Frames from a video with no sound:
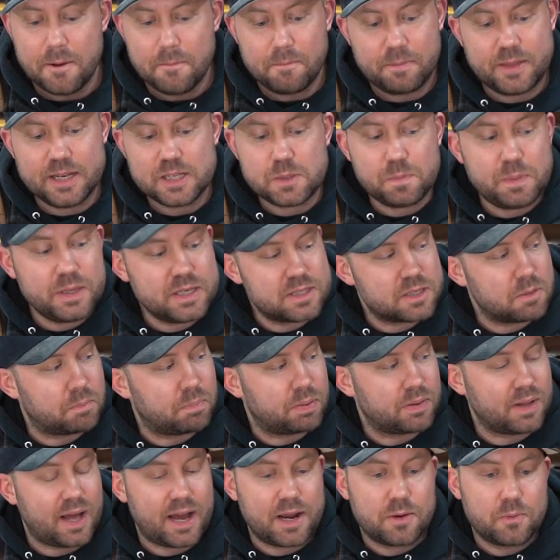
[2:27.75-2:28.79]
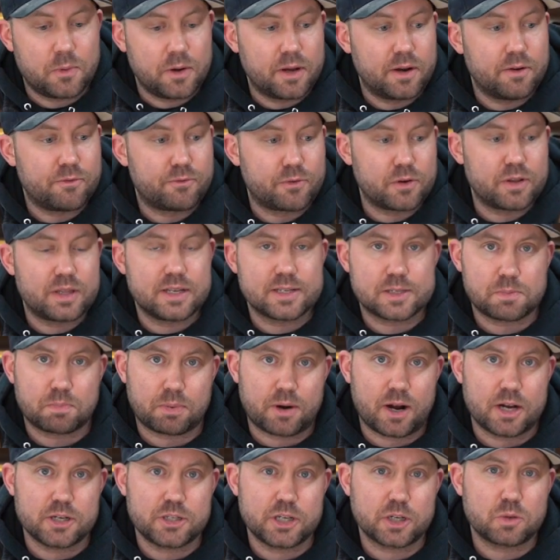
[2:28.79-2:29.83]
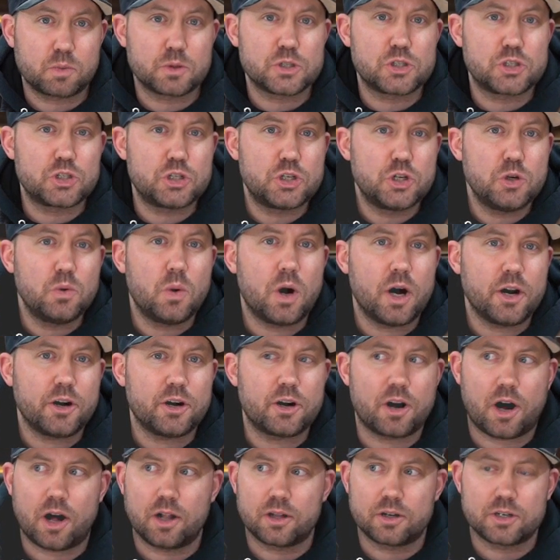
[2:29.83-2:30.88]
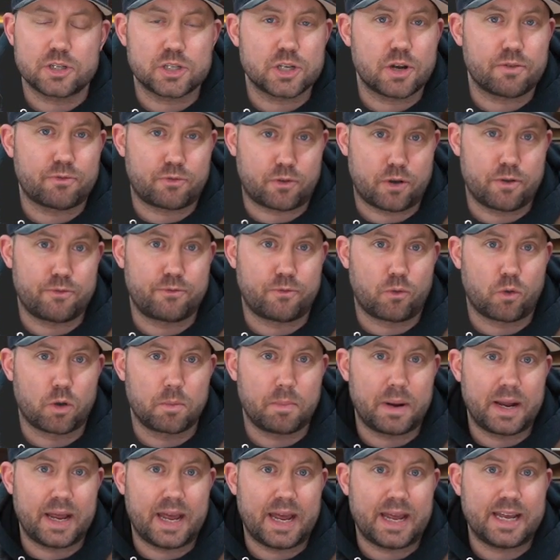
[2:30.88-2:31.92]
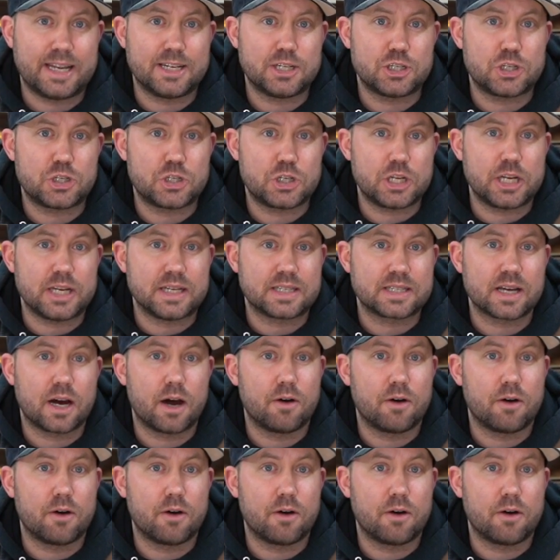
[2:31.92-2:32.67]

This piece of plywood for this project was $200 for a 4x8 sheet